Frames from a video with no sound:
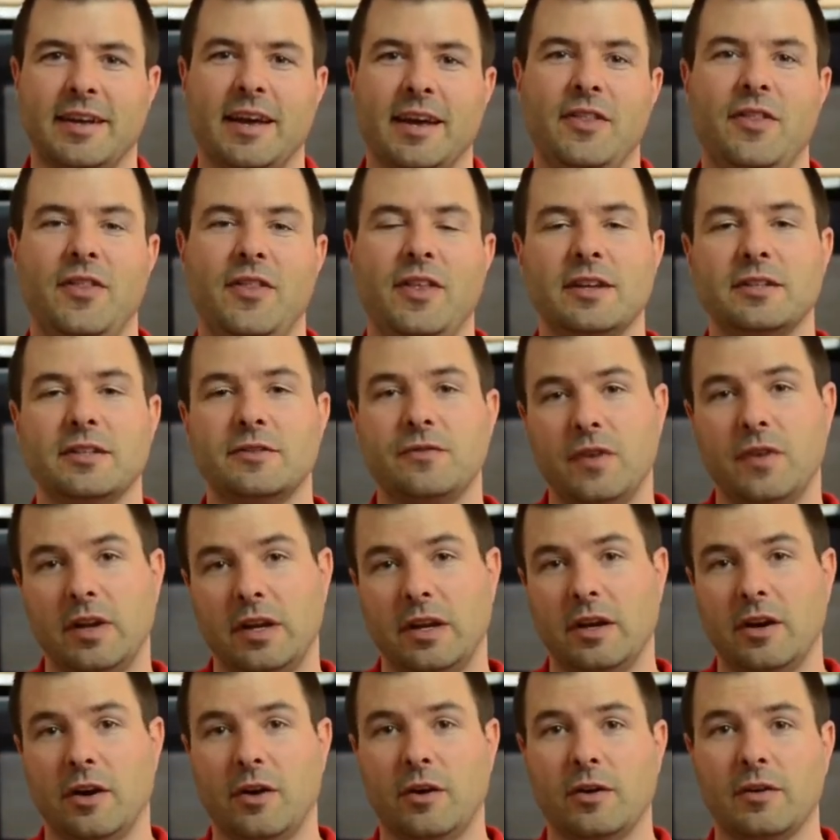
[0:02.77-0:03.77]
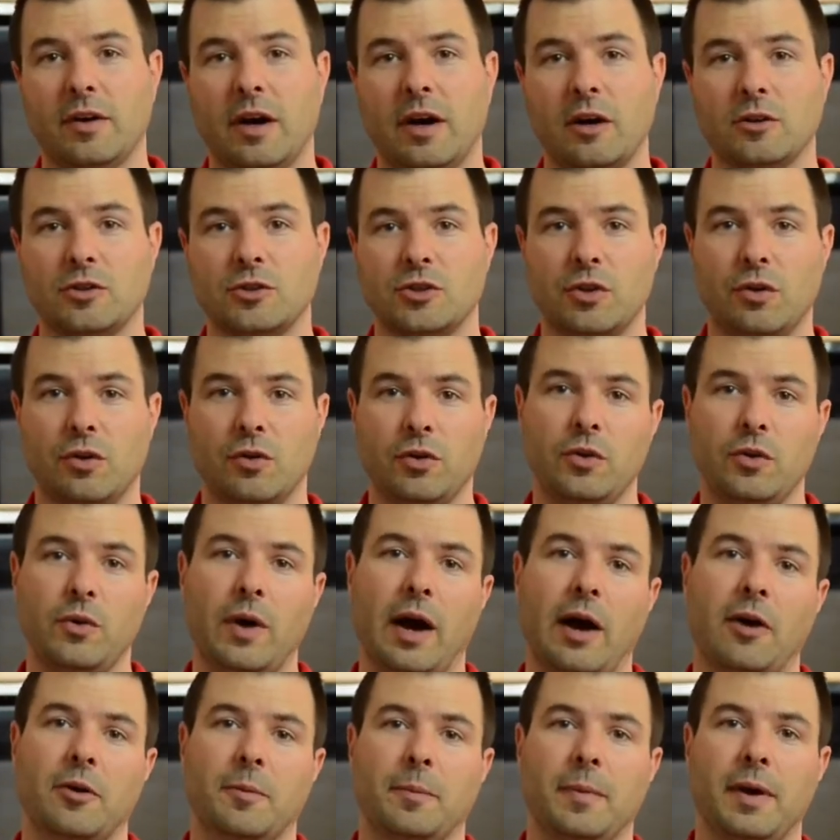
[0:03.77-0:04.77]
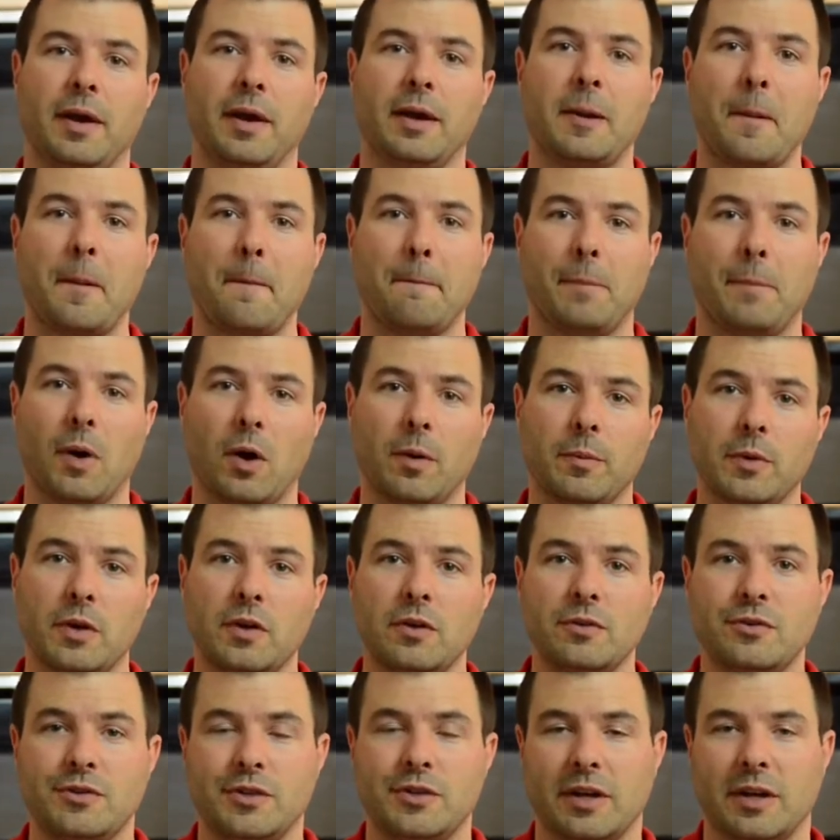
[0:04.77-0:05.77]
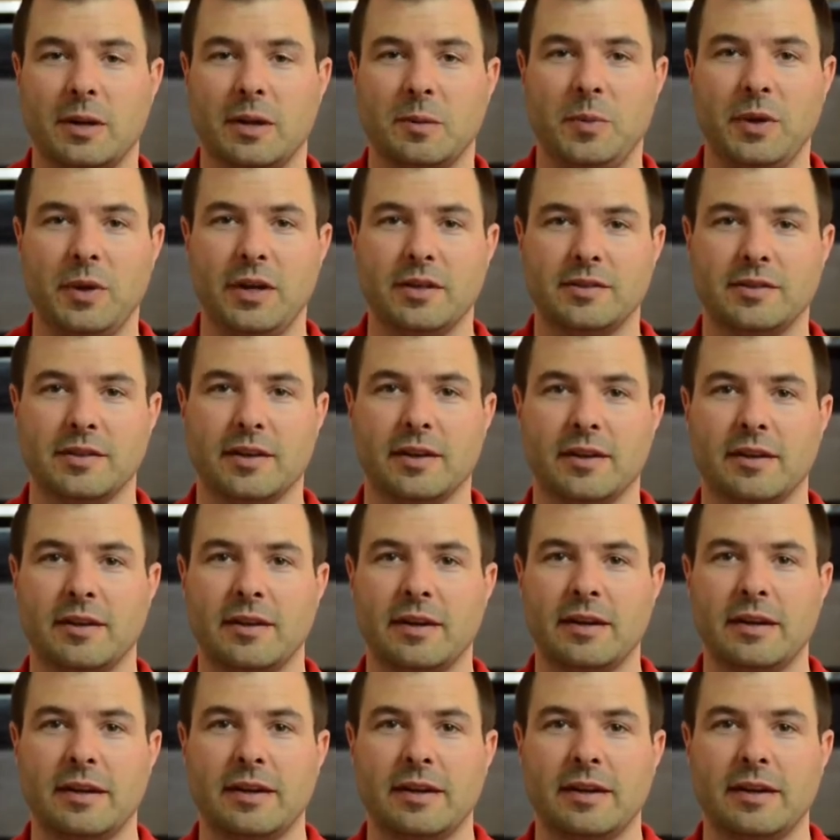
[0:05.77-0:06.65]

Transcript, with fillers: In this video, I'll show you how to make barbecue chicken pizza.